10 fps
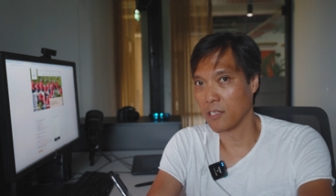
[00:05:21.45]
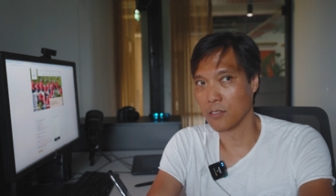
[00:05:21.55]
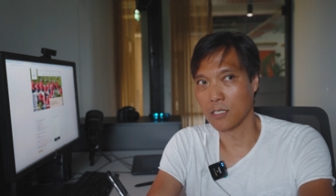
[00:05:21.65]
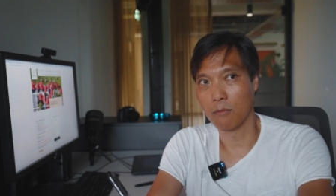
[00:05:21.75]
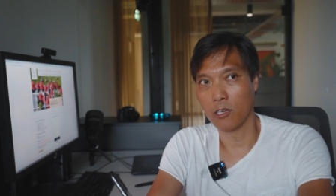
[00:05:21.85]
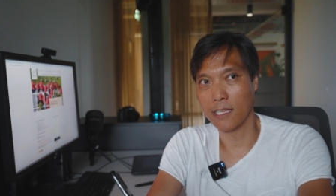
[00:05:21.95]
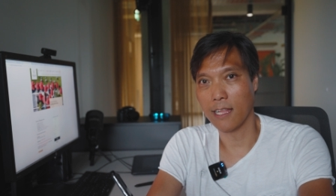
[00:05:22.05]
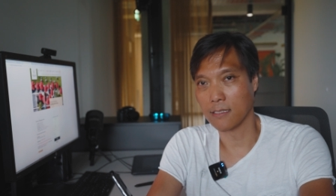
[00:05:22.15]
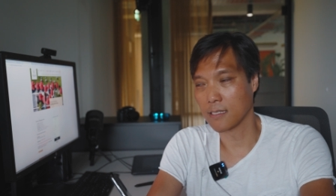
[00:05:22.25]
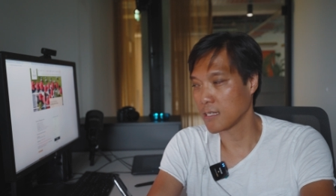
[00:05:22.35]
me to someone
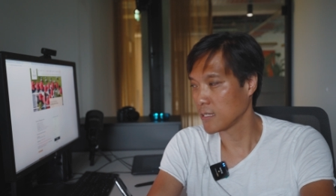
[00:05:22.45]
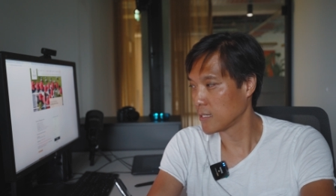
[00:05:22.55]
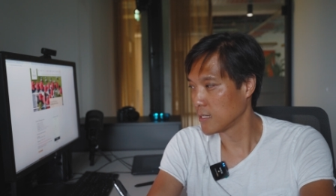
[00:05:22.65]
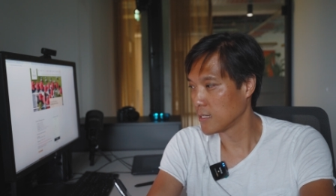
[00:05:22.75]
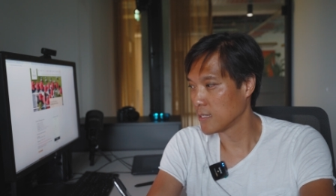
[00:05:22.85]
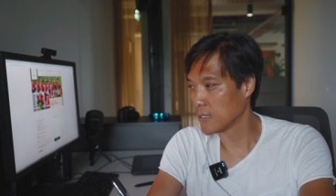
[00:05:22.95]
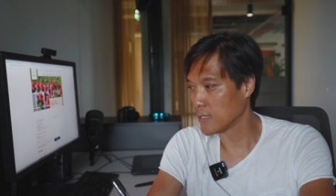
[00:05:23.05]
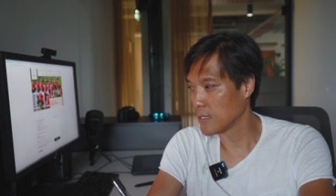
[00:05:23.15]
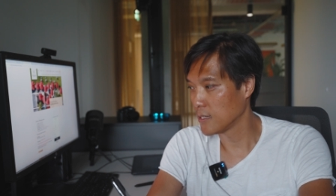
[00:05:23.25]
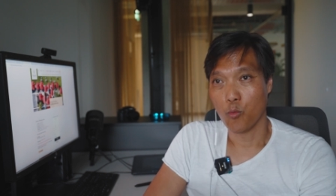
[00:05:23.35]
else.
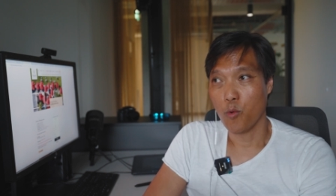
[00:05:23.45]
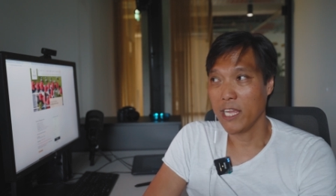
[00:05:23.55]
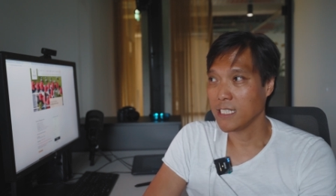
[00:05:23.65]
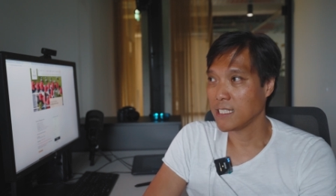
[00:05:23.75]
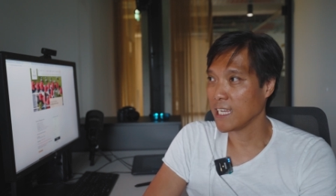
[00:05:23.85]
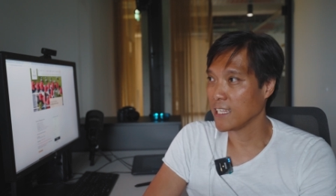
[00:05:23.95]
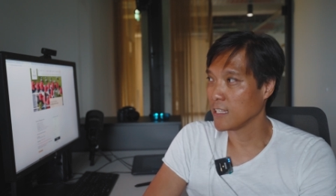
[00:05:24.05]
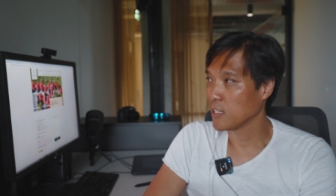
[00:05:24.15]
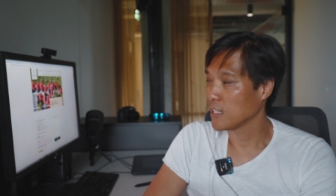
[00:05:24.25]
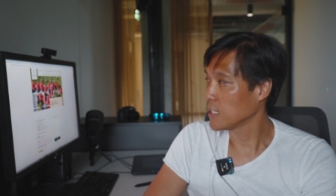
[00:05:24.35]

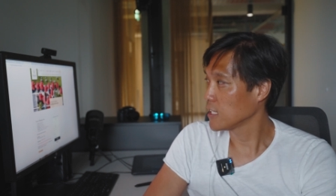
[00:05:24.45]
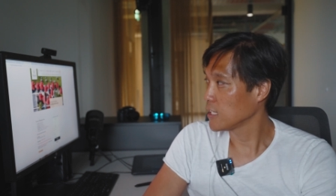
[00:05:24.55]
Waiting.